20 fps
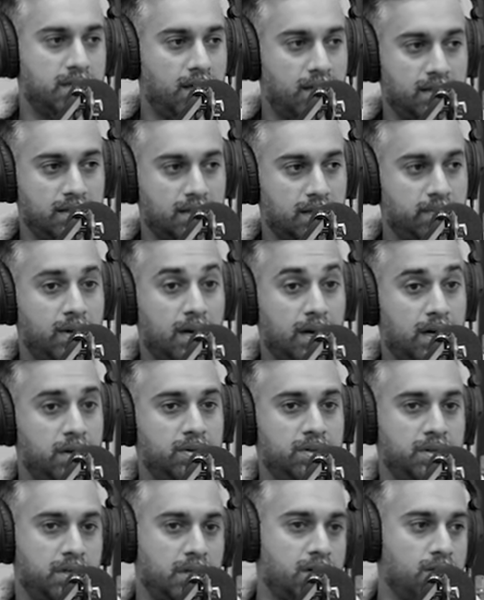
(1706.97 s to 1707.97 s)
and telling them
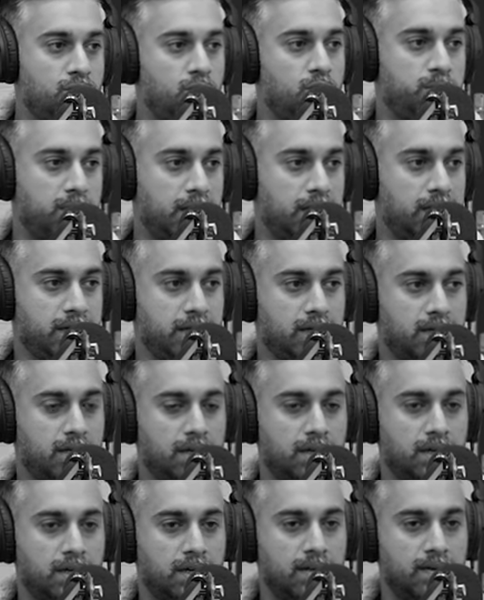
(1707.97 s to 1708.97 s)
how you can go about it.